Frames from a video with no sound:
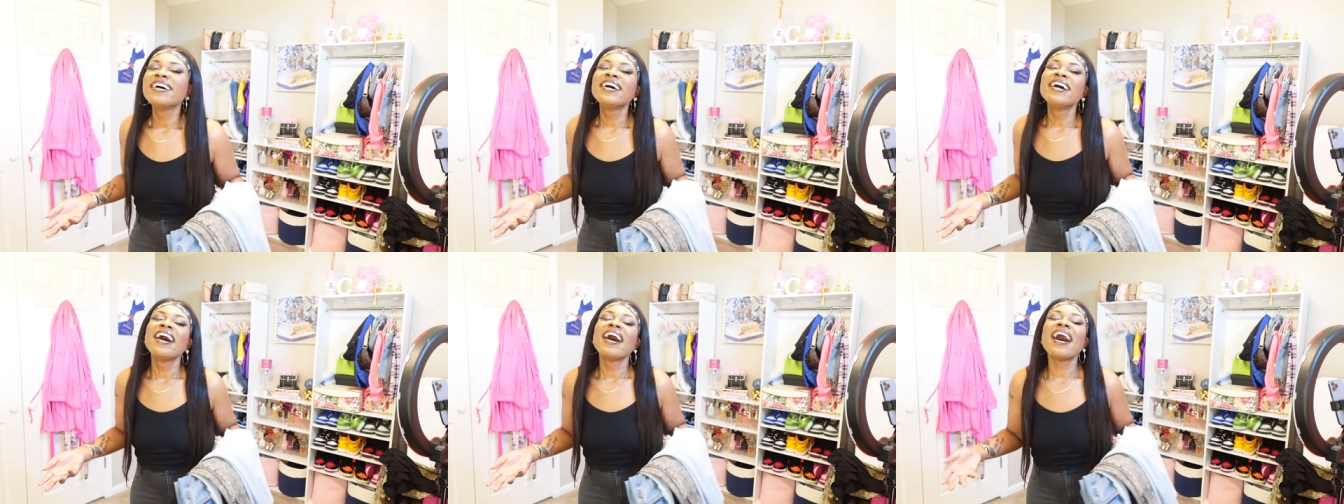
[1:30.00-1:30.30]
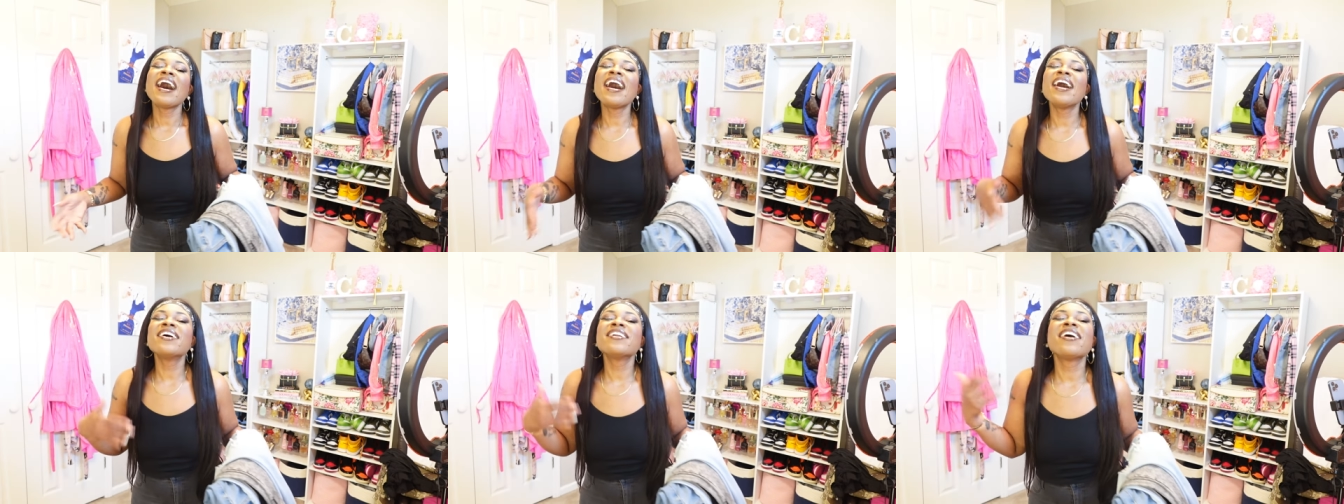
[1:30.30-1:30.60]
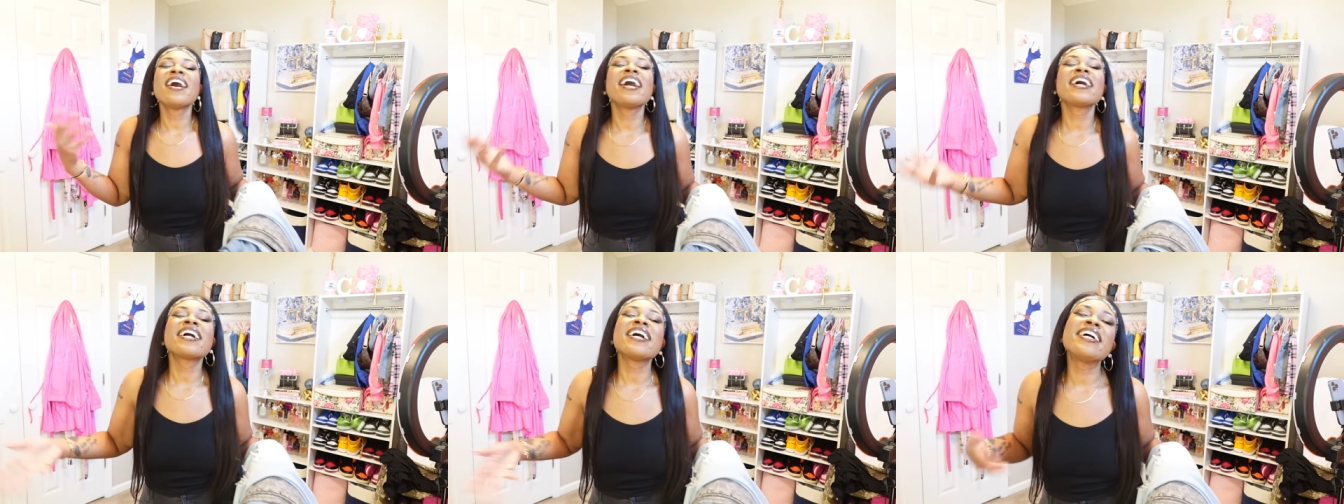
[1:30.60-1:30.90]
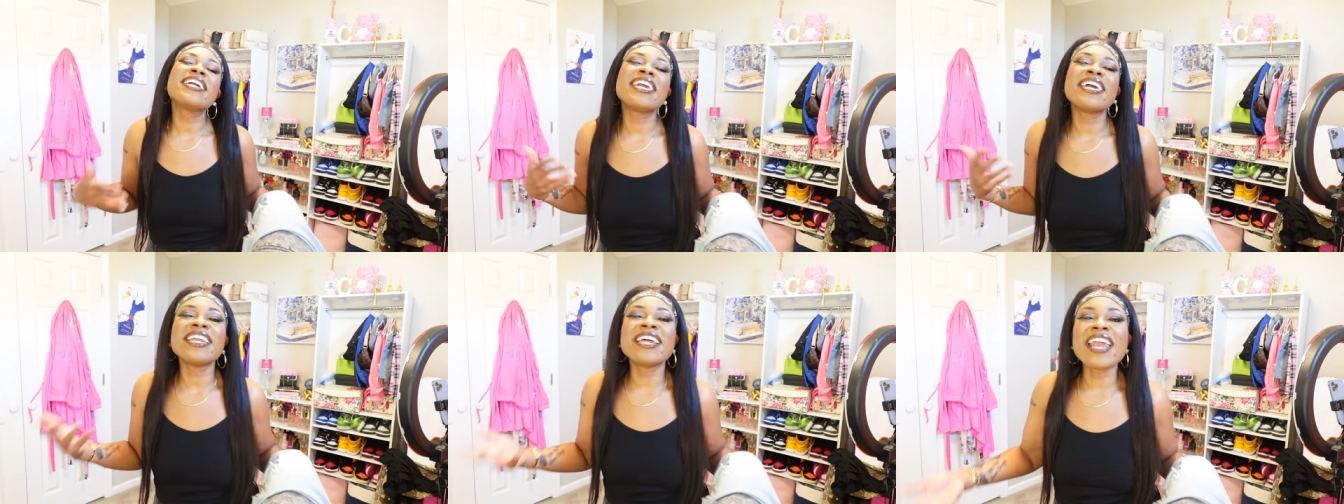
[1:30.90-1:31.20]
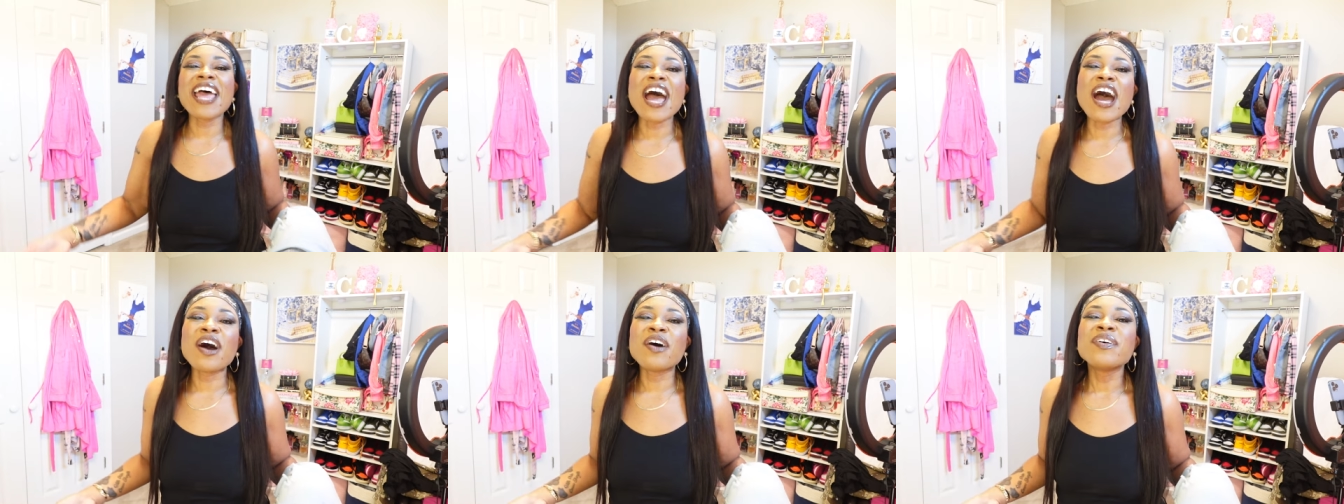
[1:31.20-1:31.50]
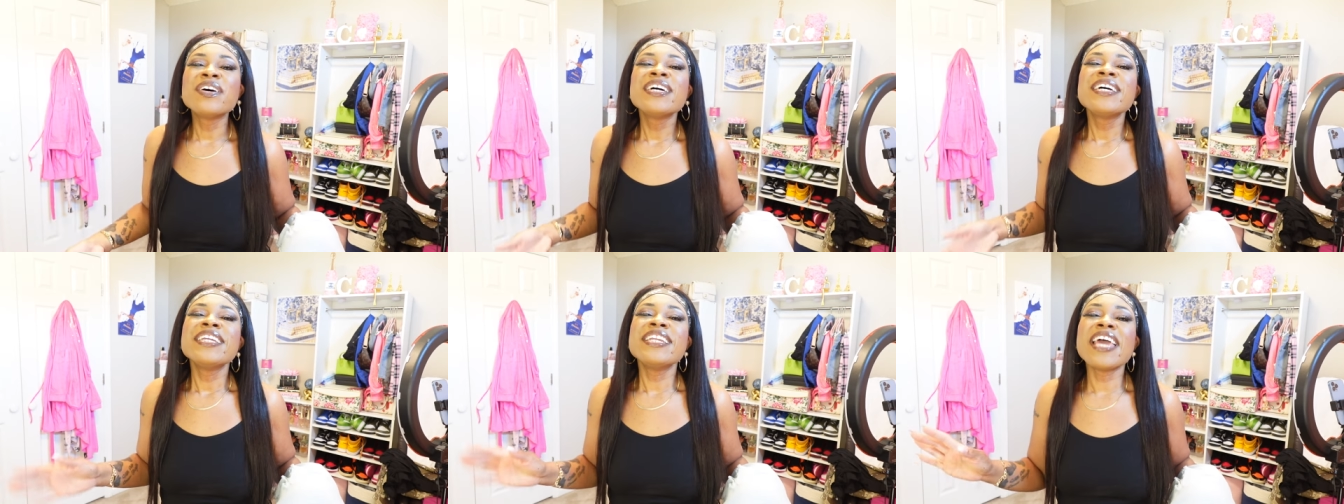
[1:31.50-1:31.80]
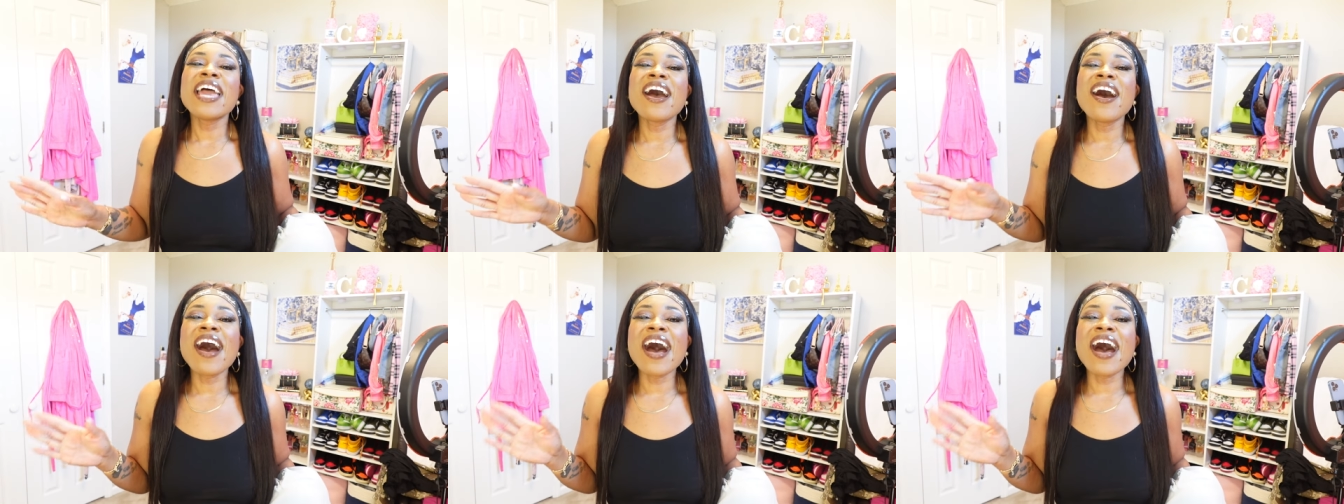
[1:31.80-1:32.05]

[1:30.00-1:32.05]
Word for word: um, I couldn't get it out. Now,